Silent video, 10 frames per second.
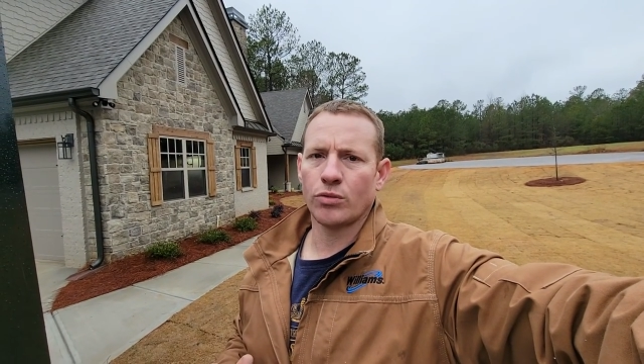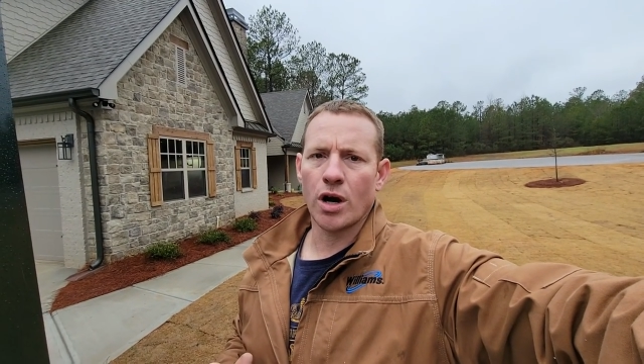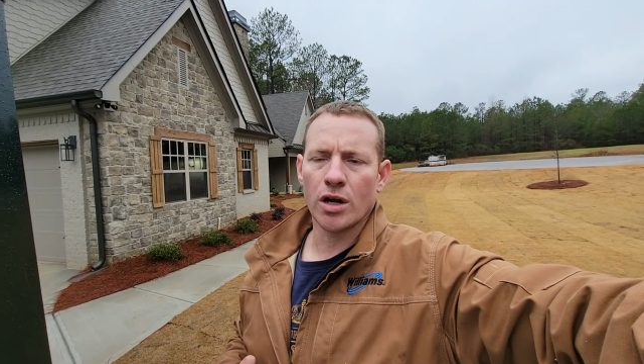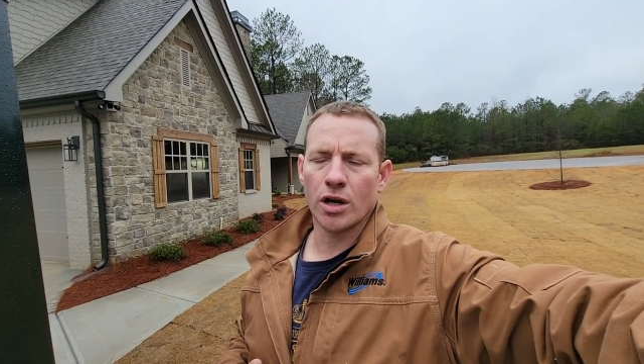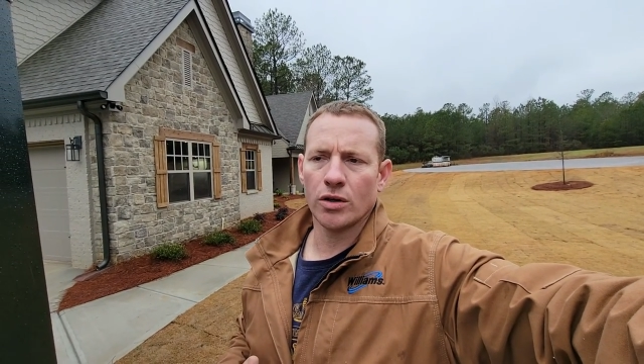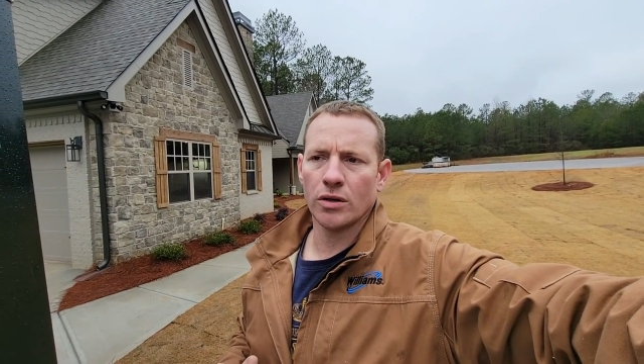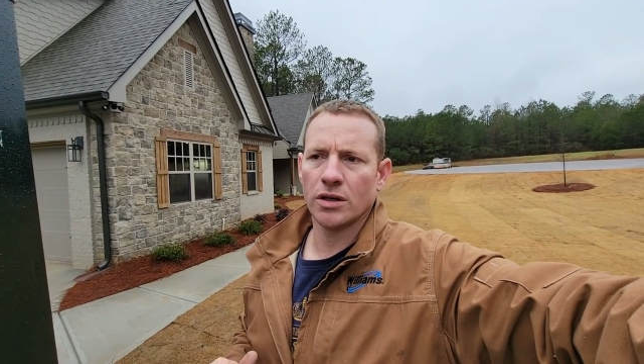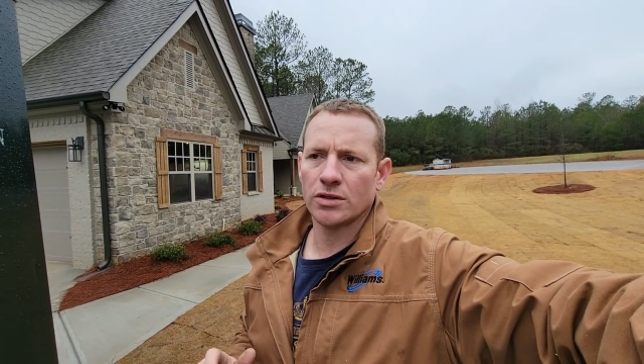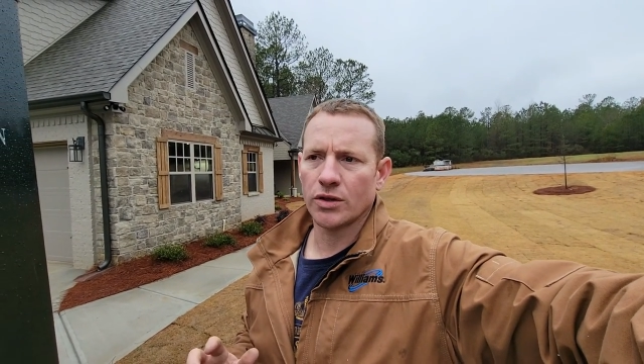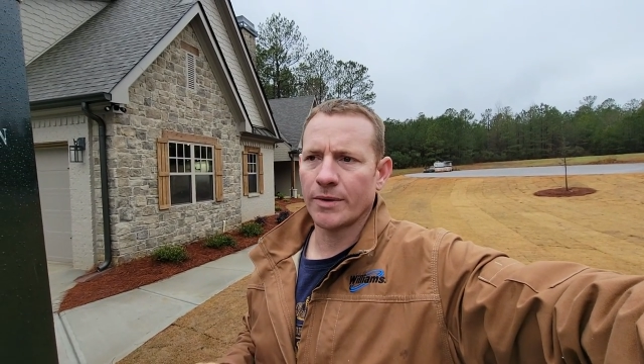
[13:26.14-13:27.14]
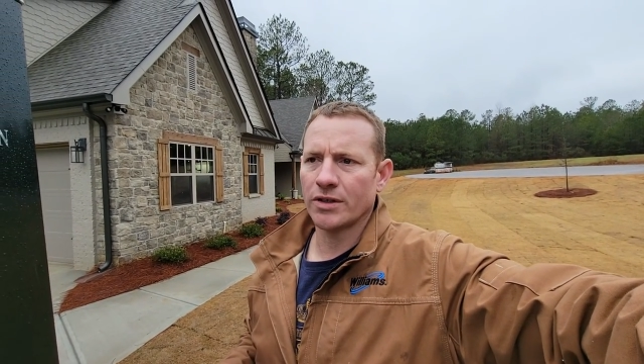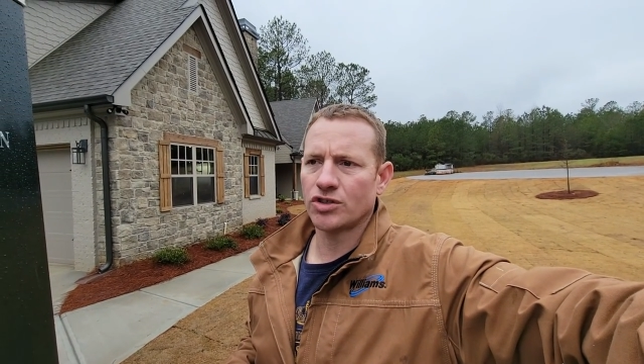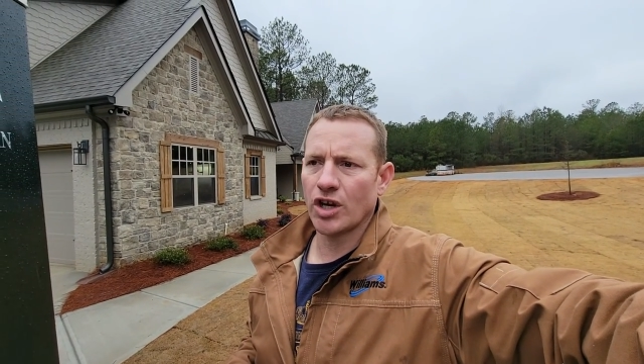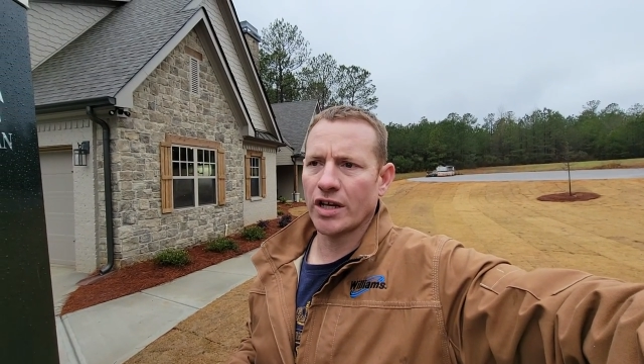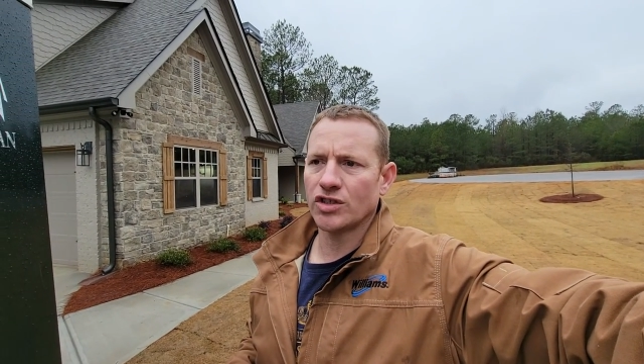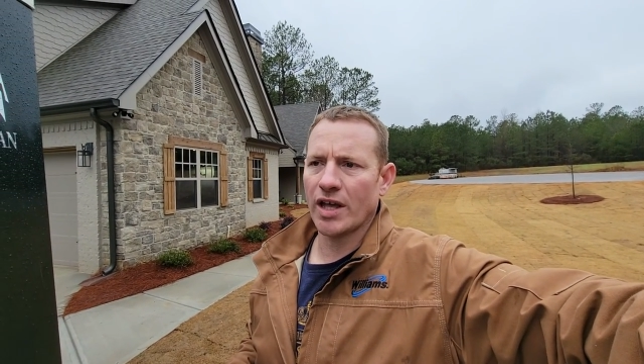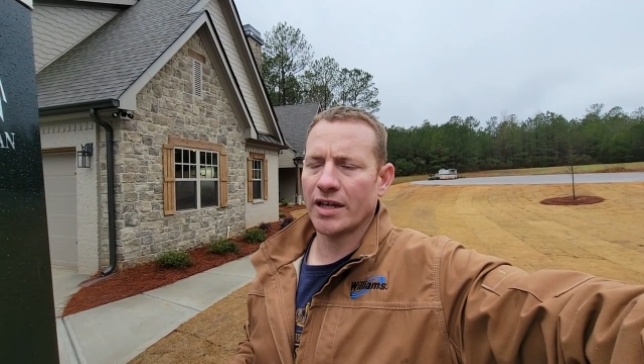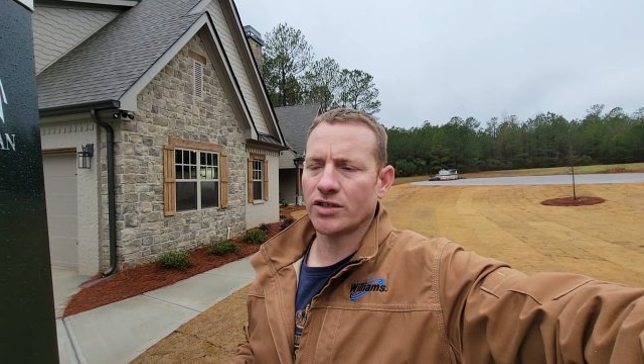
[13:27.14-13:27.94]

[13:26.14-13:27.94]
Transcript: Bronco. So I'm going to change that.